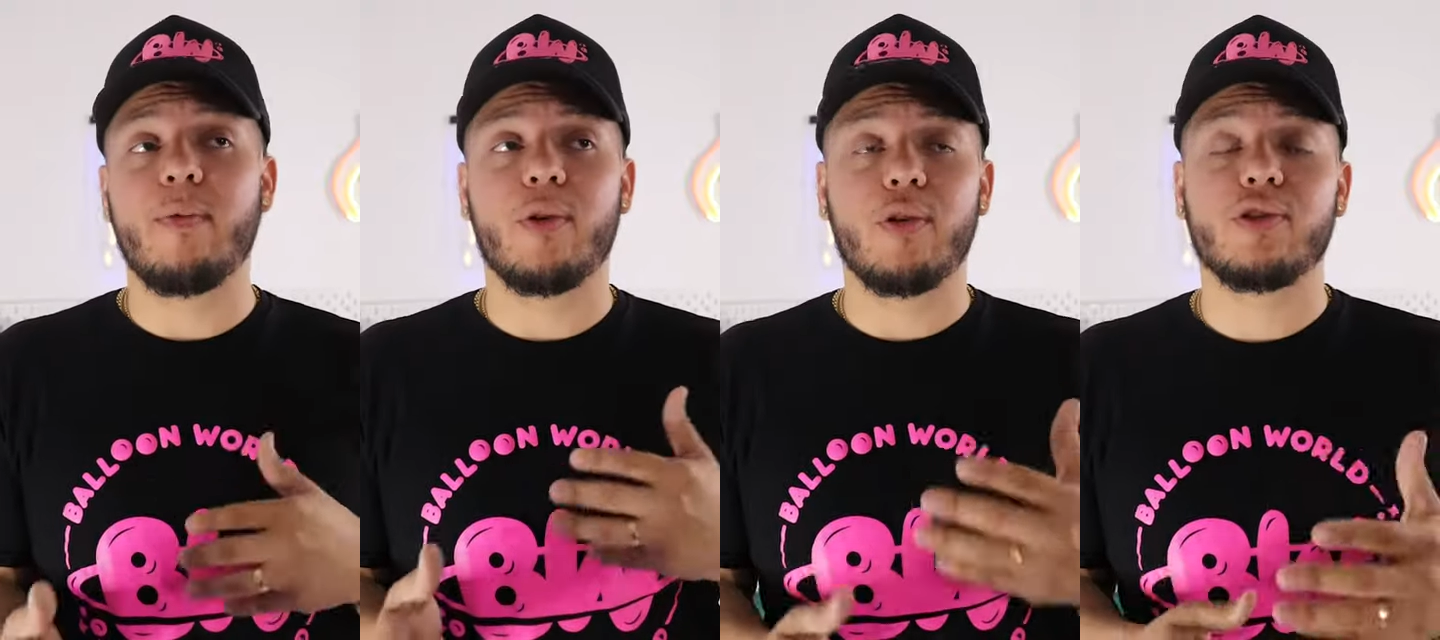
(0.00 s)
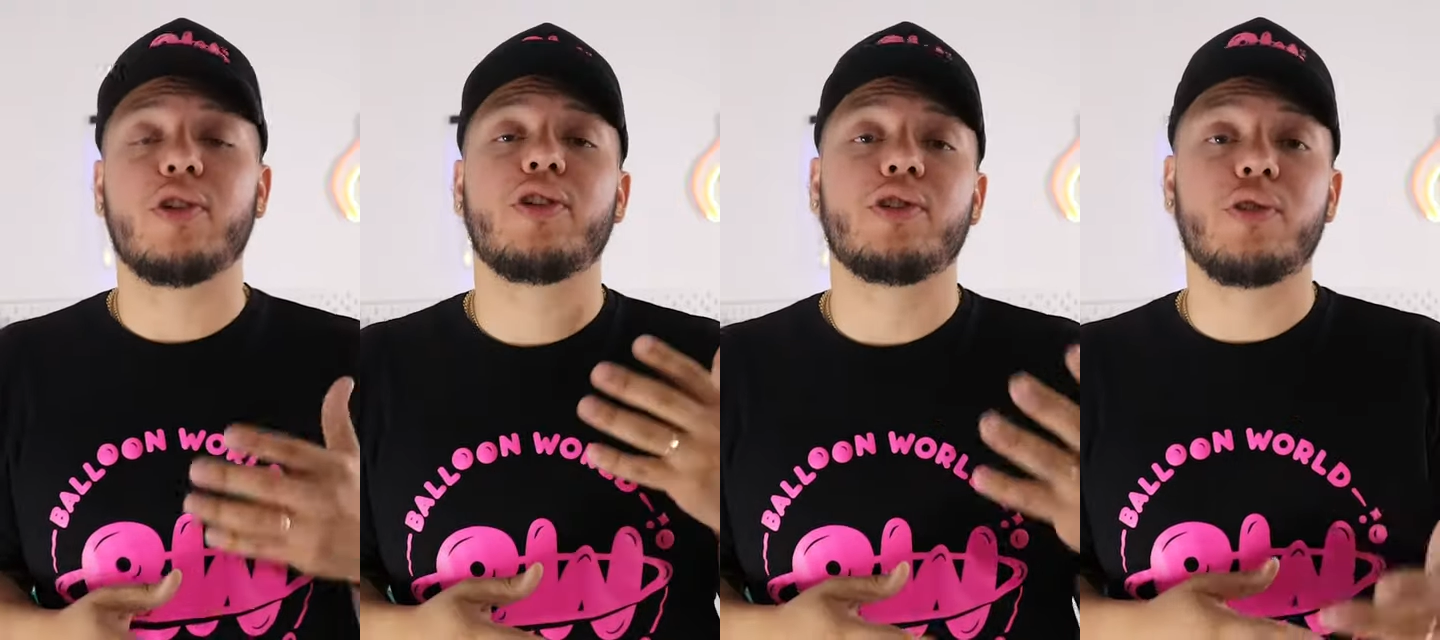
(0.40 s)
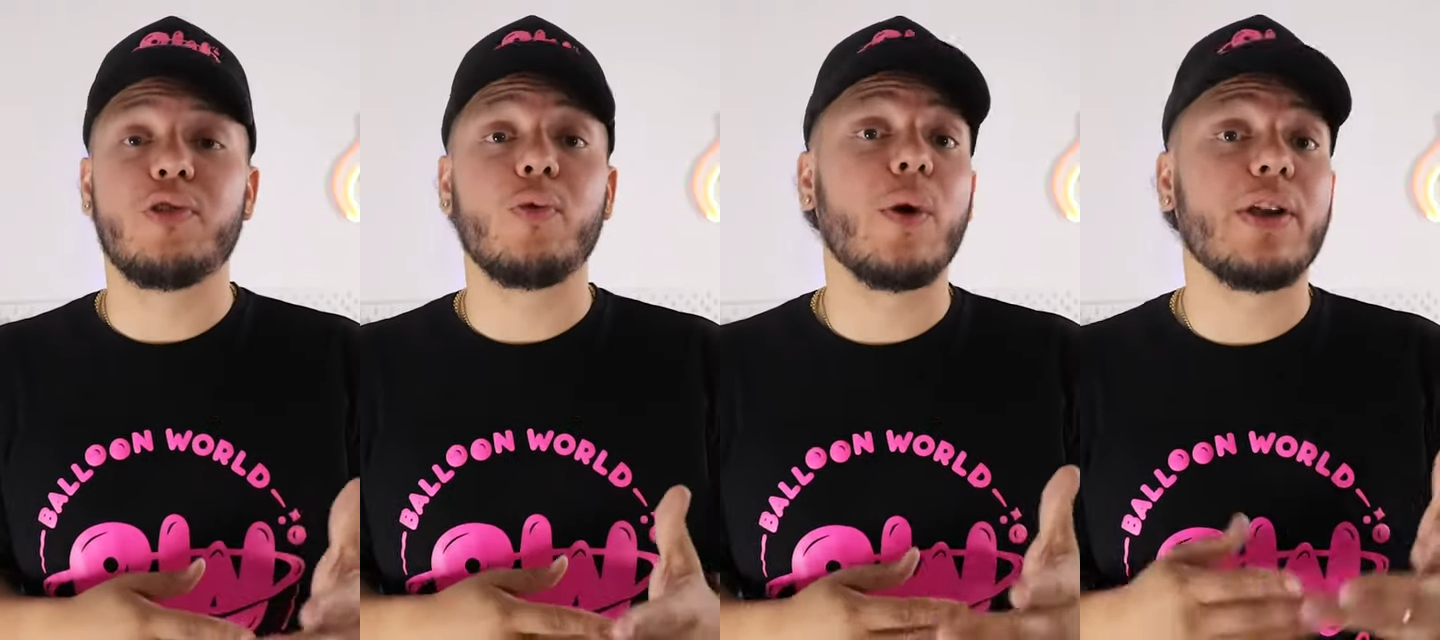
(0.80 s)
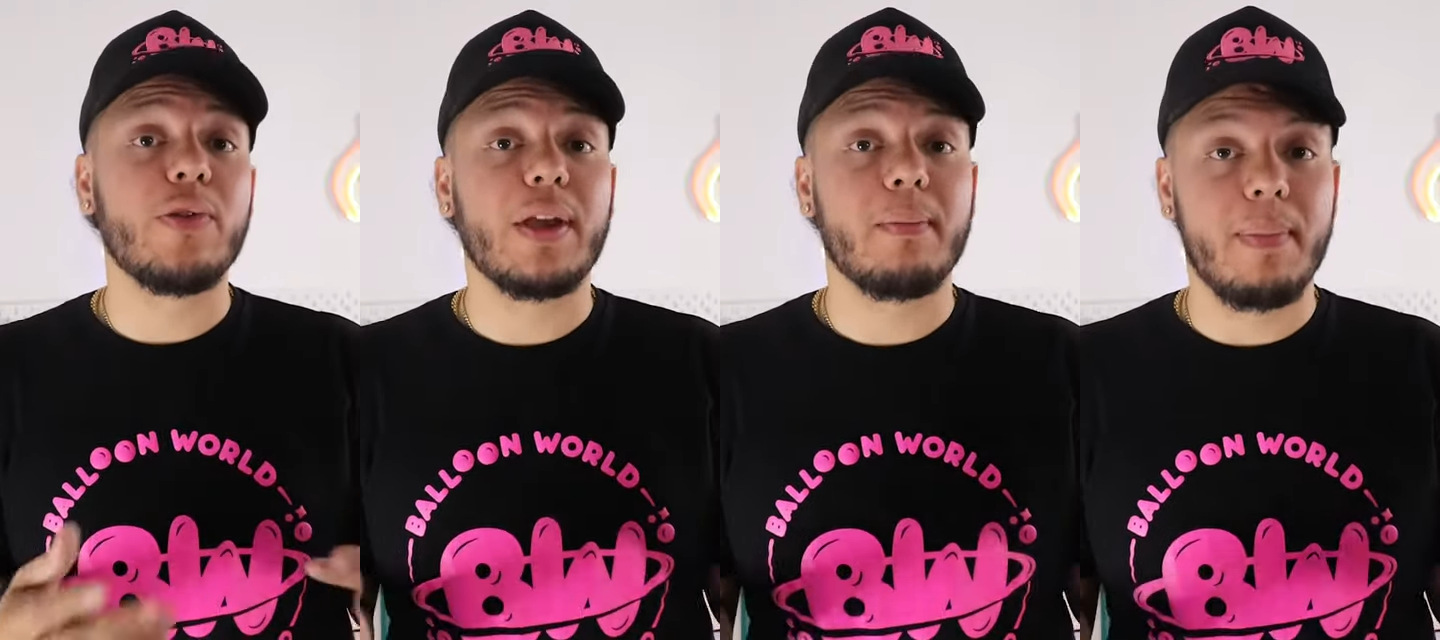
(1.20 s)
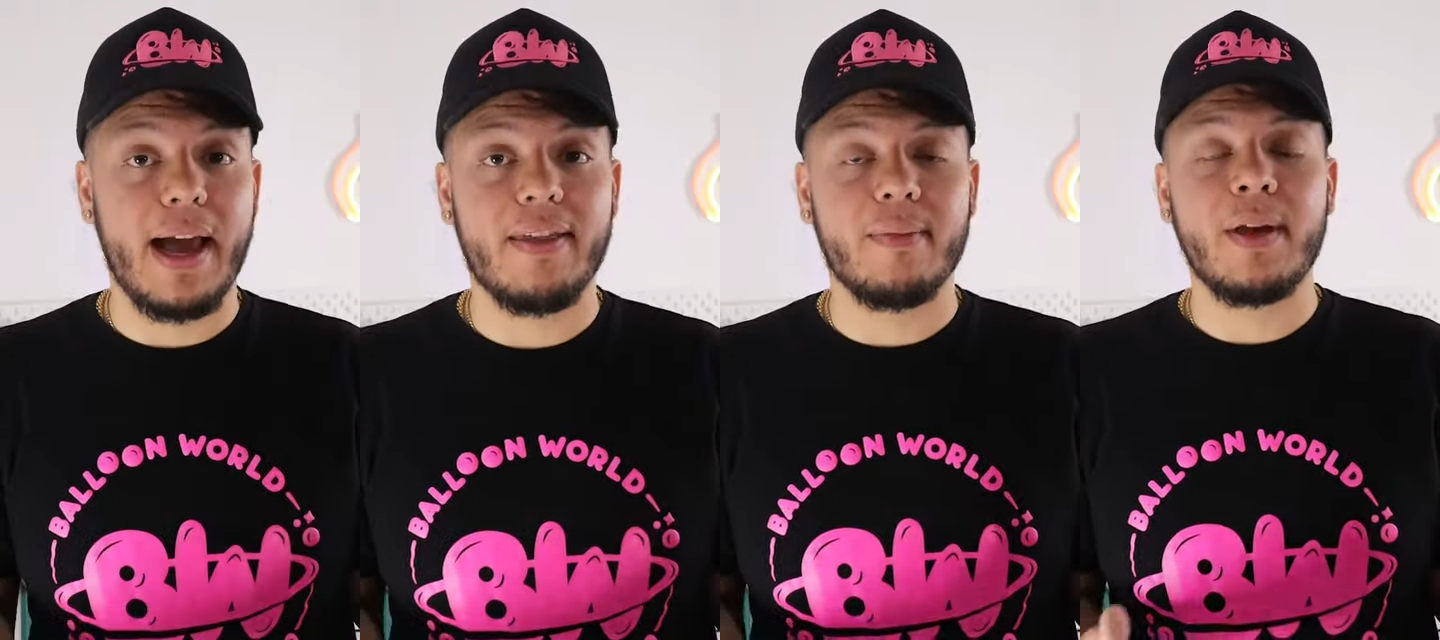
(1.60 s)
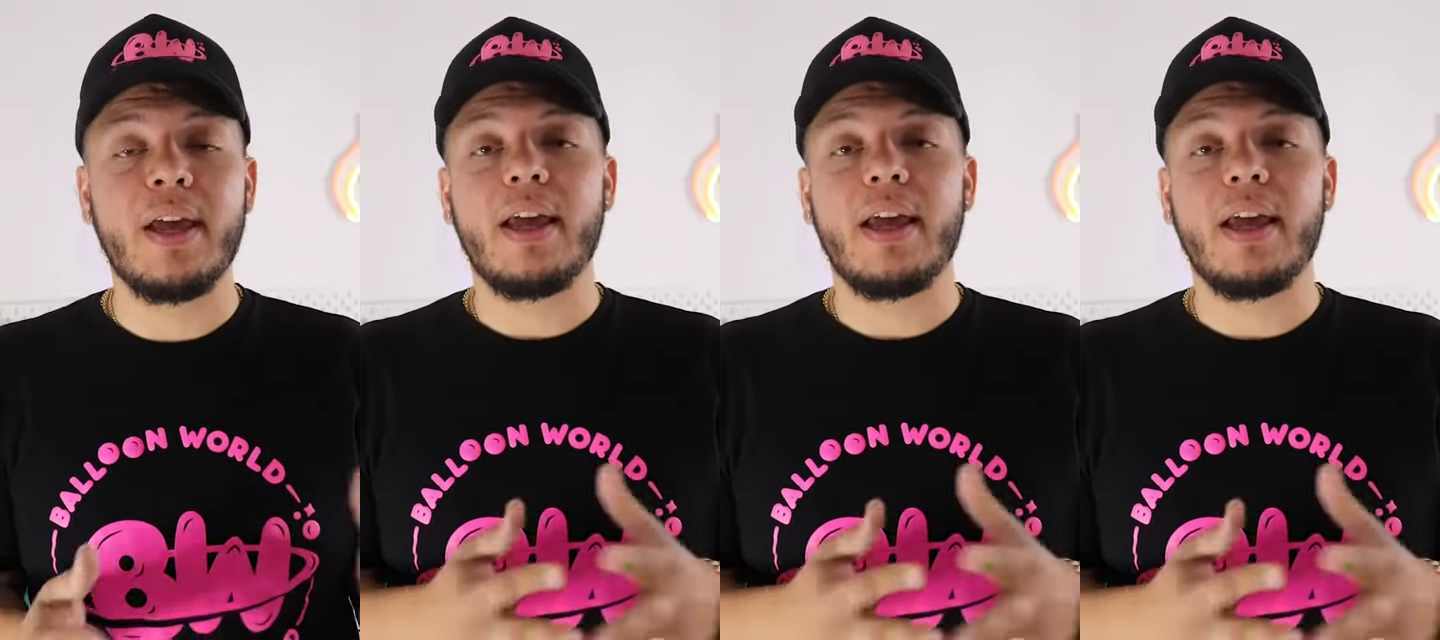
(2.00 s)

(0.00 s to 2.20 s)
and we're also gonna show you where you can buy them.